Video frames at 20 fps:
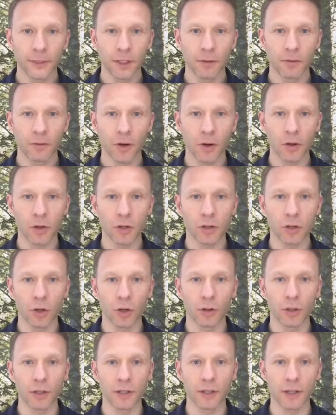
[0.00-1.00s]
Focus
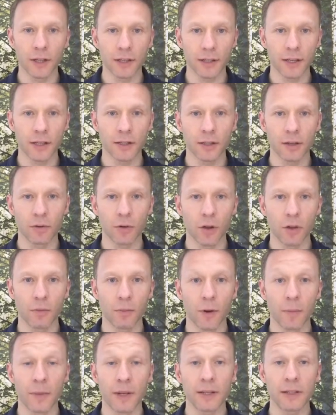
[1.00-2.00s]
on the success and growth of
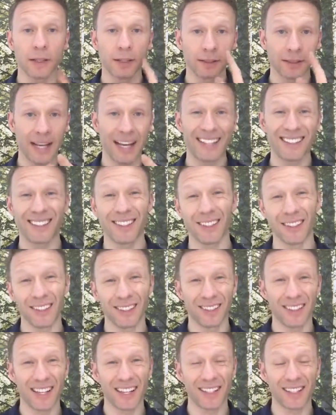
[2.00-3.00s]
my business. Excellent.
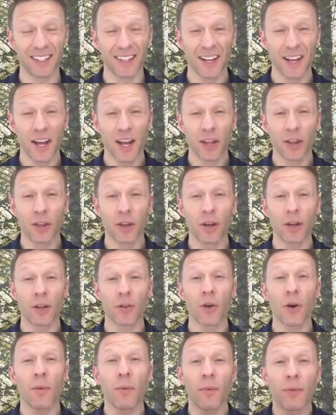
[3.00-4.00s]
That's
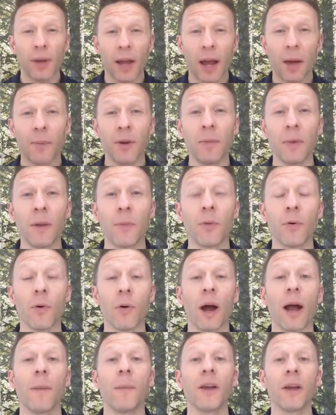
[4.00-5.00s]
not how many
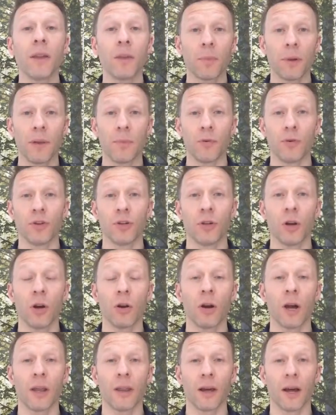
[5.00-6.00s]
people, how many other people do you know
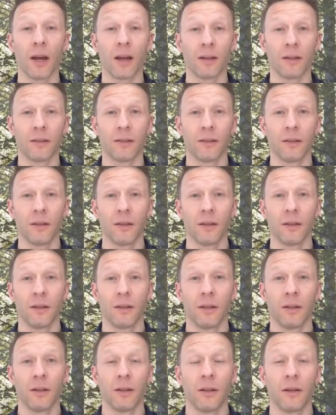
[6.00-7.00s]
like that?
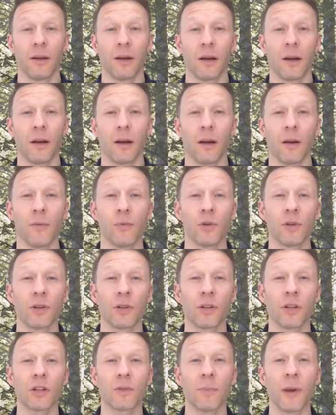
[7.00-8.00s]
I would
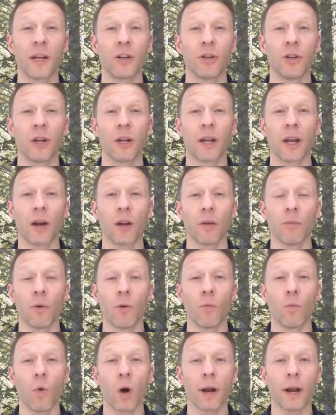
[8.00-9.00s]
suspect you could count them
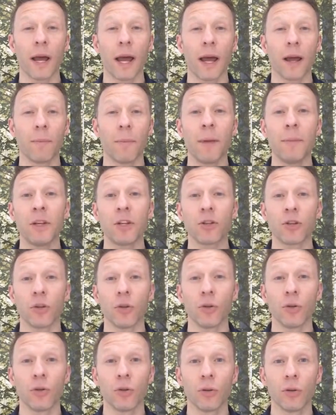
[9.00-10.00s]
on one hand, maybe two,